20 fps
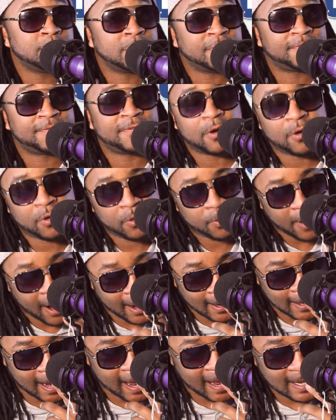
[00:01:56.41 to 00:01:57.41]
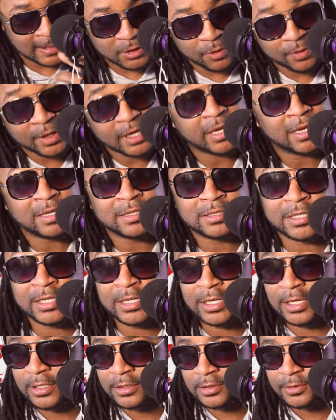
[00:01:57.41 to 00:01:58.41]
him the phone right now so he can see
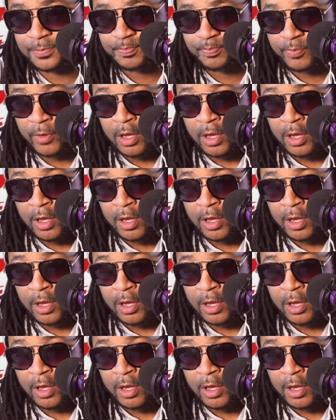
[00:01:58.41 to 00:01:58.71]
this.